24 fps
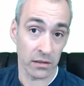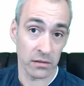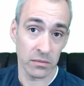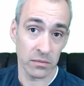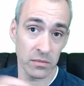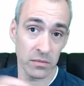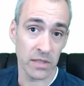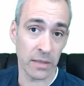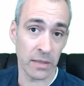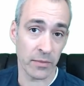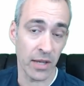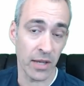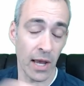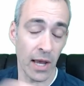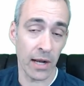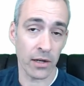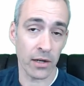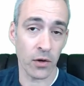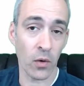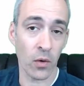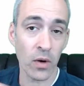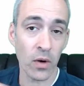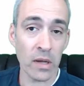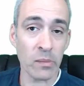Same
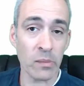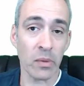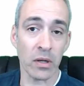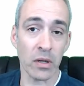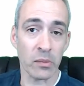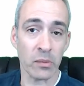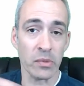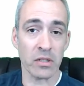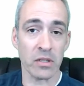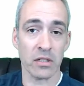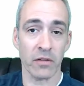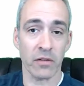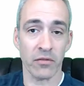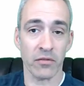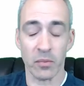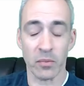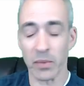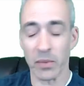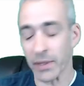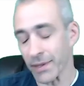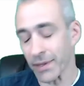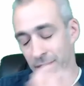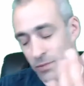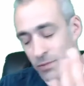category, but a bit different
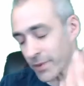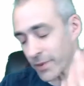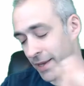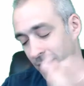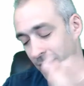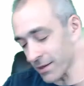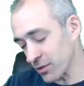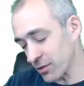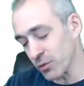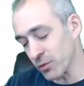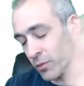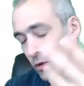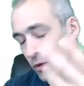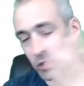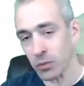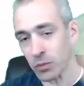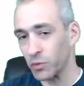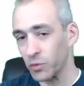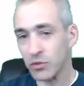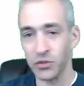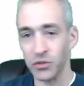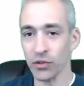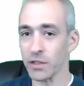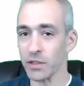because we can't do multiple
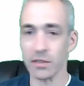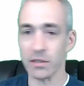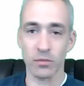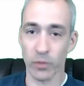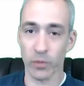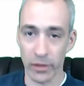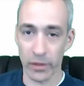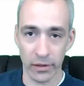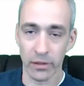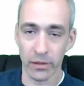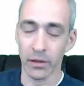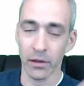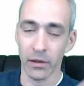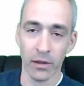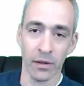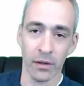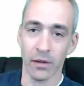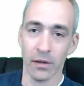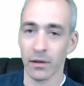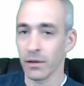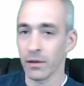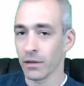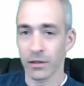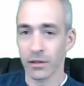choice when
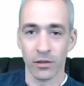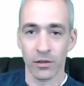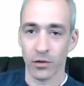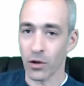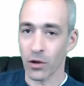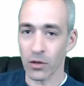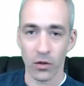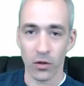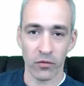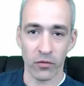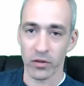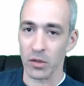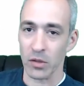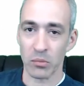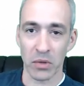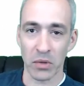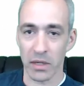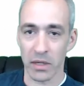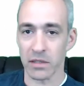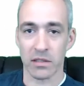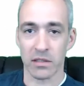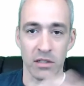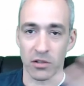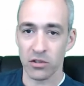you're all over the
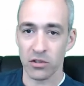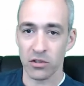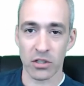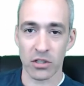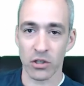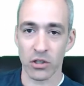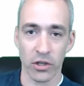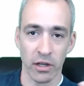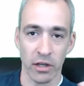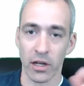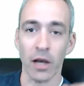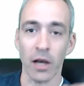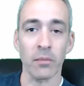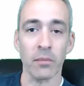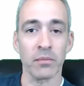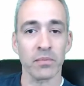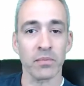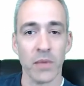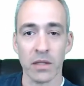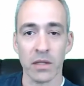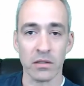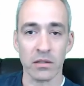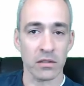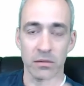place and you can just look it up.
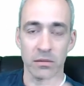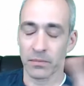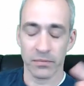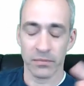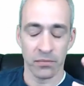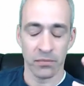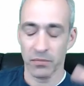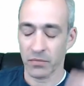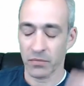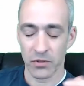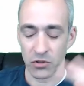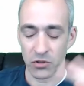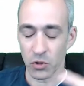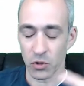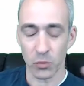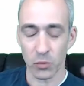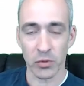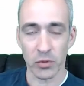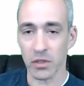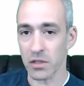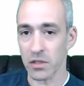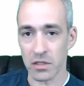That's stupid.